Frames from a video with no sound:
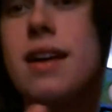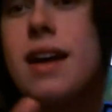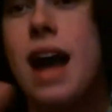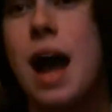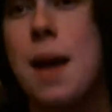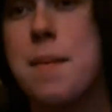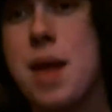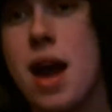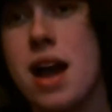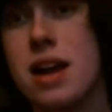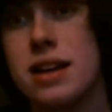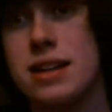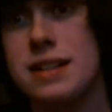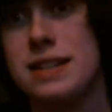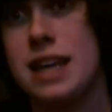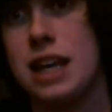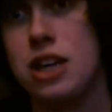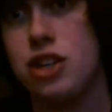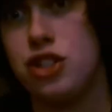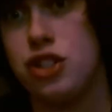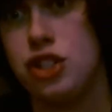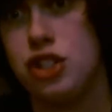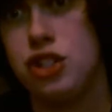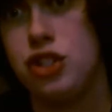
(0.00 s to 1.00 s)
I'm not going to
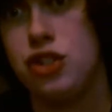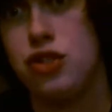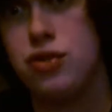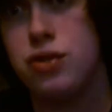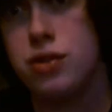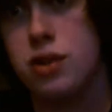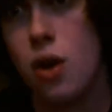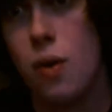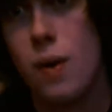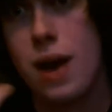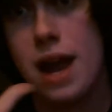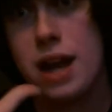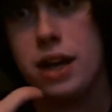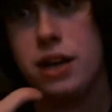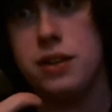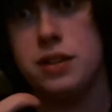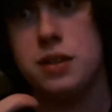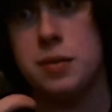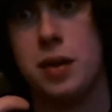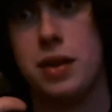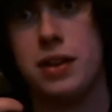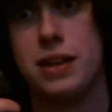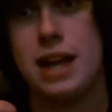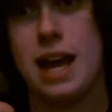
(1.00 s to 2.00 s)
say go ahead and use
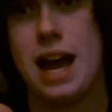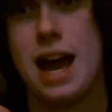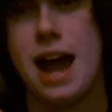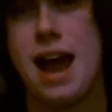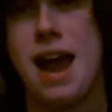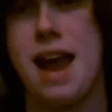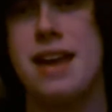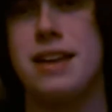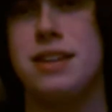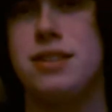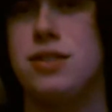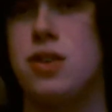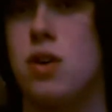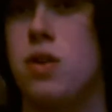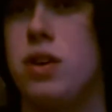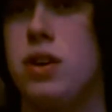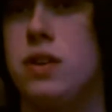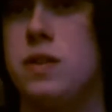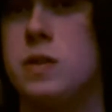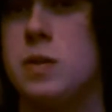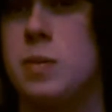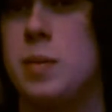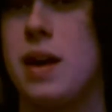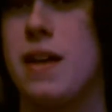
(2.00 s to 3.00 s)
them on the eyes, don't
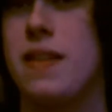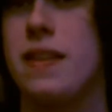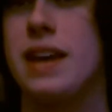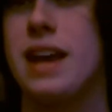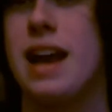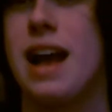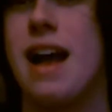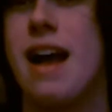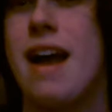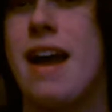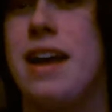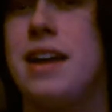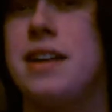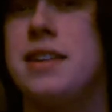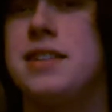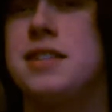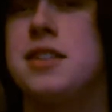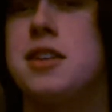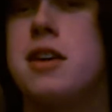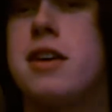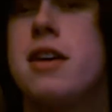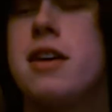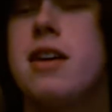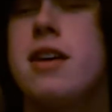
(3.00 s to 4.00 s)
use them on the
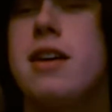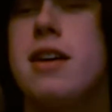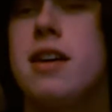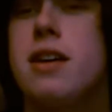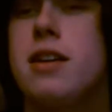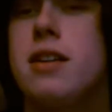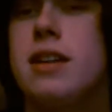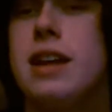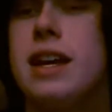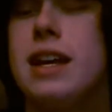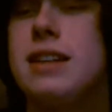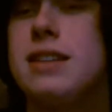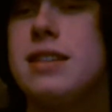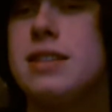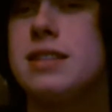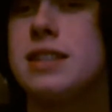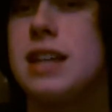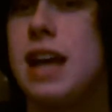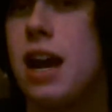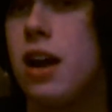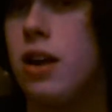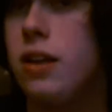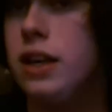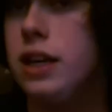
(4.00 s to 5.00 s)
eyes. It's
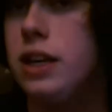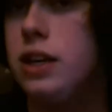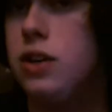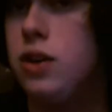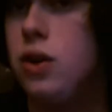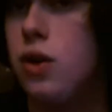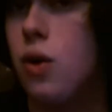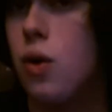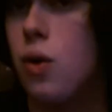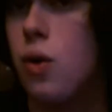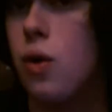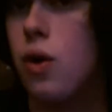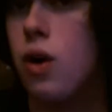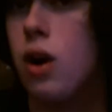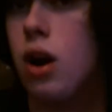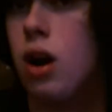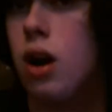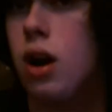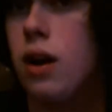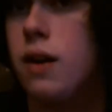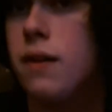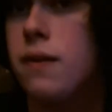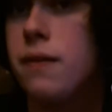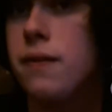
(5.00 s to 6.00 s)
entirely
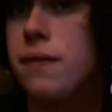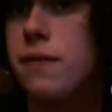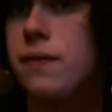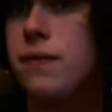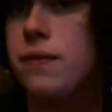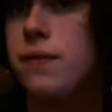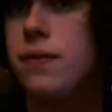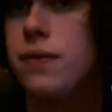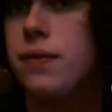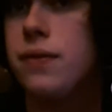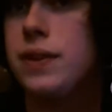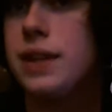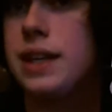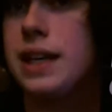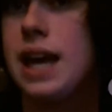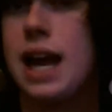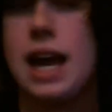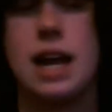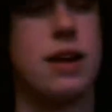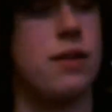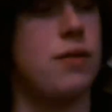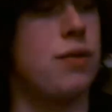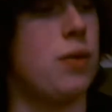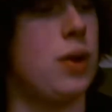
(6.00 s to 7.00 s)
your
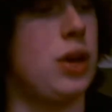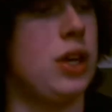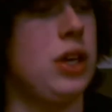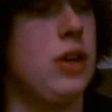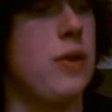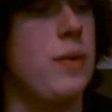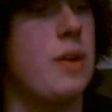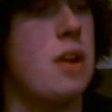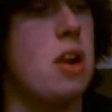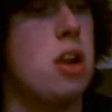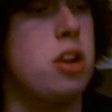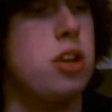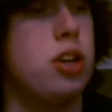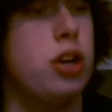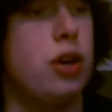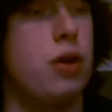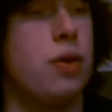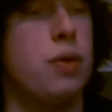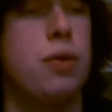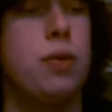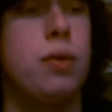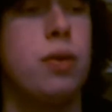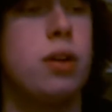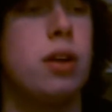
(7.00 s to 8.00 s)
kind of what you want to
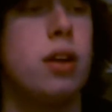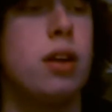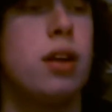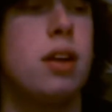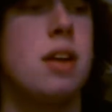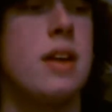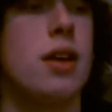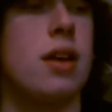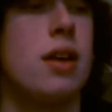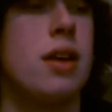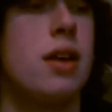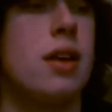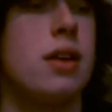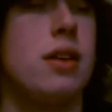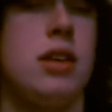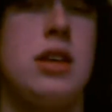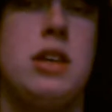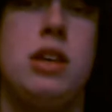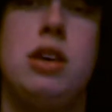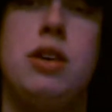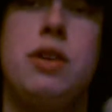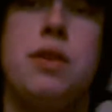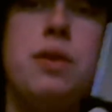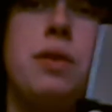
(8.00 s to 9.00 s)
do.
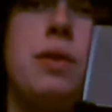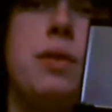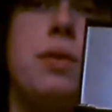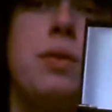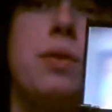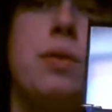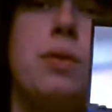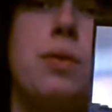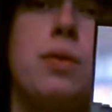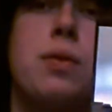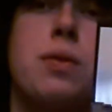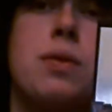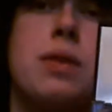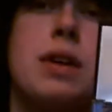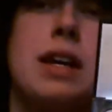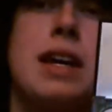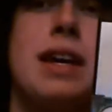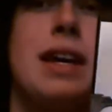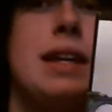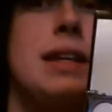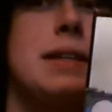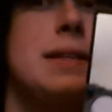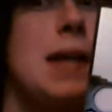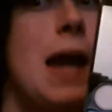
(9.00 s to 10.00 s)
You
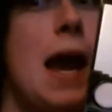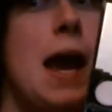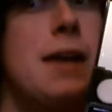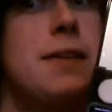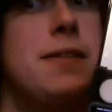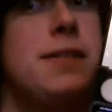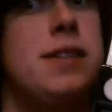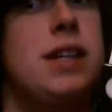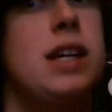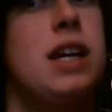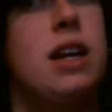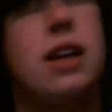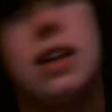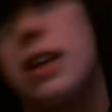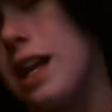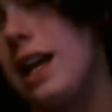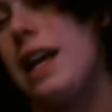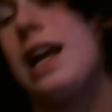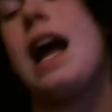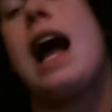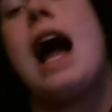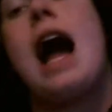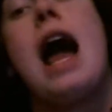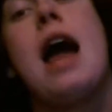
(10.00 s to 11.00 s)
can test it
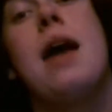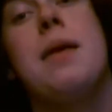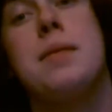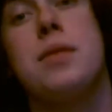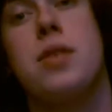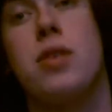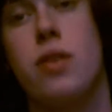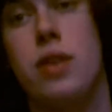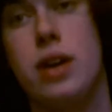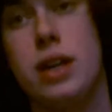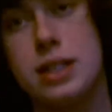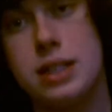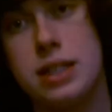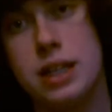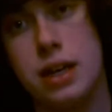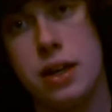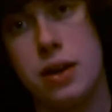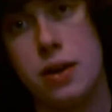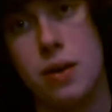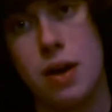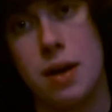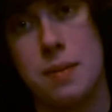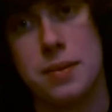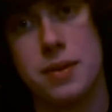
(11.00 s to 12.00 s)
like I'm going to
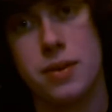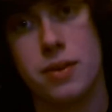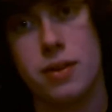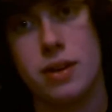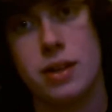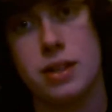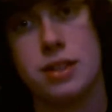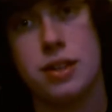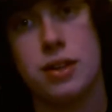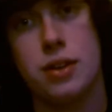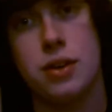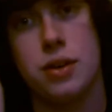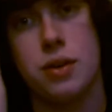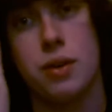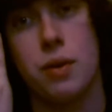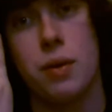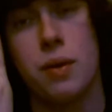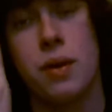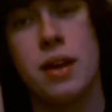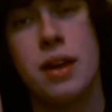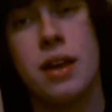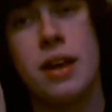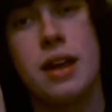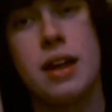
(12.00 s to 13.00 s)
do. I'm going
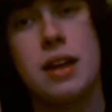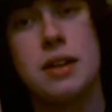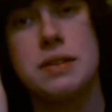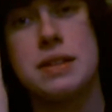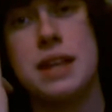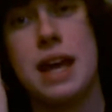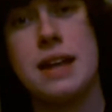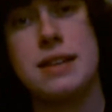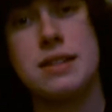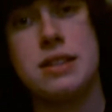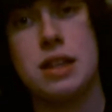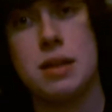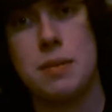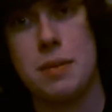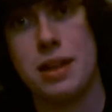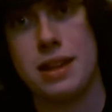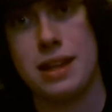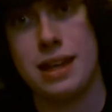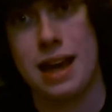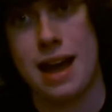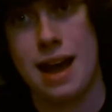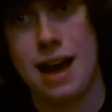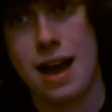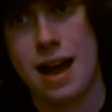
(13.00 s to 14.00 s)
to test them on
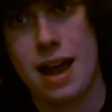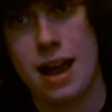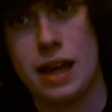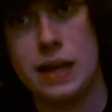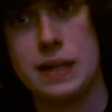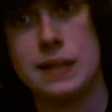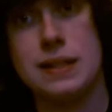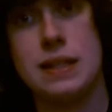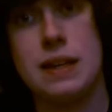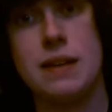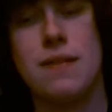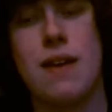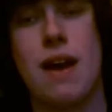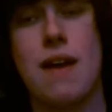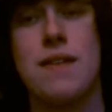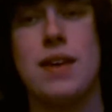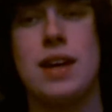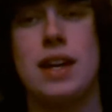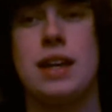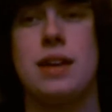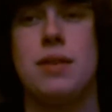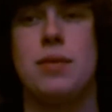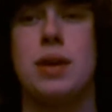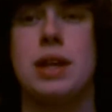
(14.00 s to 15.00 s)
the eye, see if I have
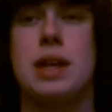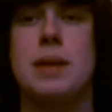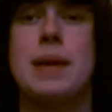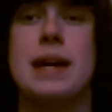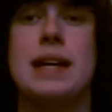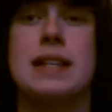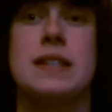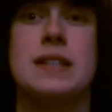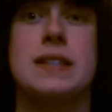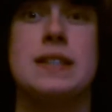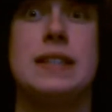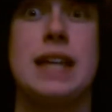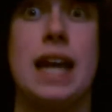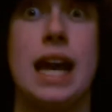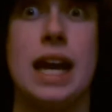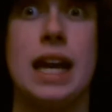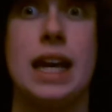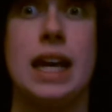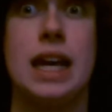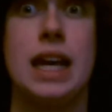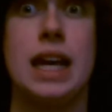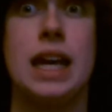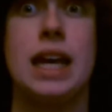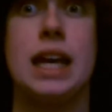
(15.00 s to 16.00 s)
any really bad
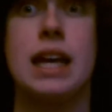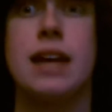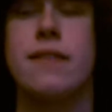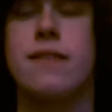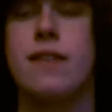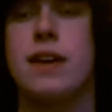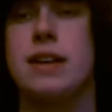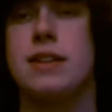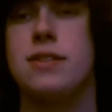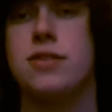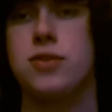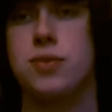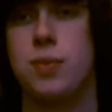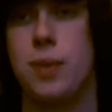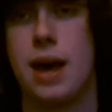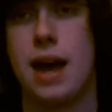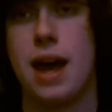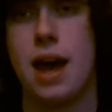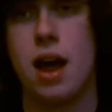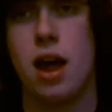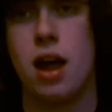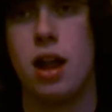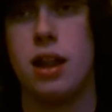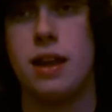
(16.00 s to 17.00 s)
staining, if I
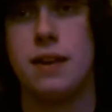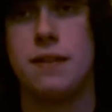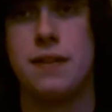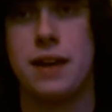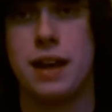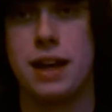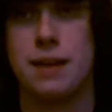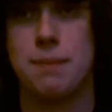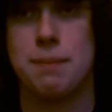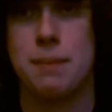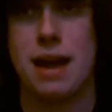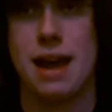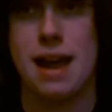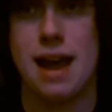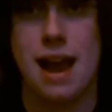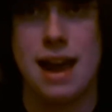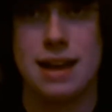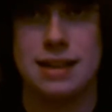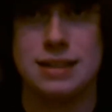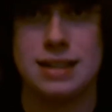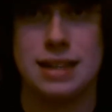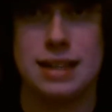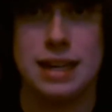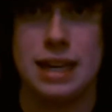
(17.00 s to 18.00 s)
swell, if my
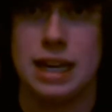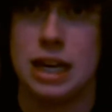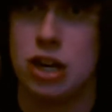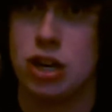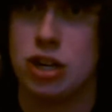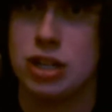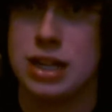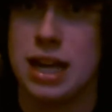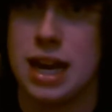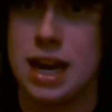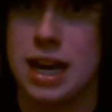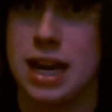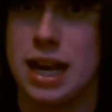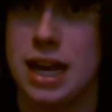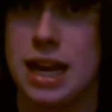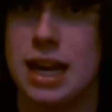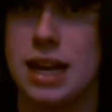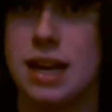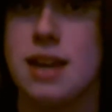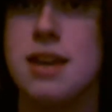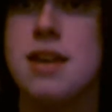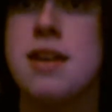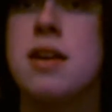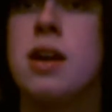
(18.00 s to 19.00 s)
eyes get
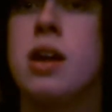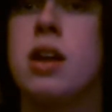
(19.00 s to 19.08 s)
irritated.